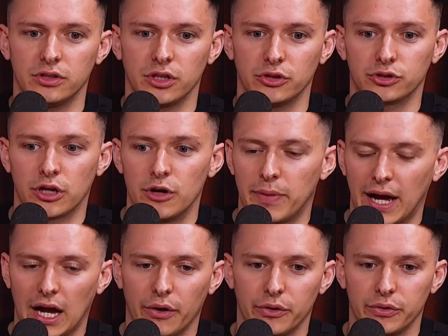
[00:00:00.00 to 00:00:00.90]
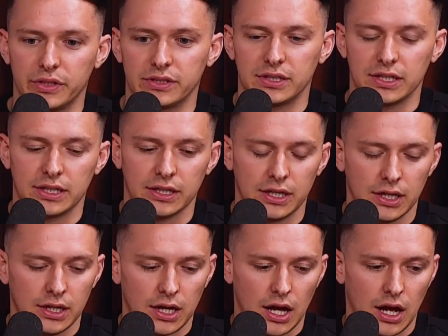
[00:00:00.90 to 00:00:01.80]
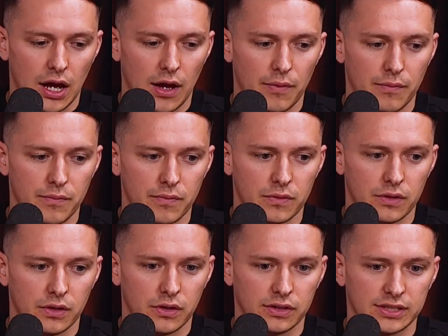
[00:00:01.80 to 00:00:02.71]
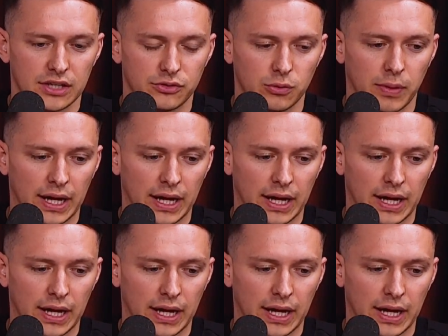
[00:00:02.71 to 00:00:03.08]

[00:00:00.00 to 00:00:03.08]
Jerome Powell, who is the central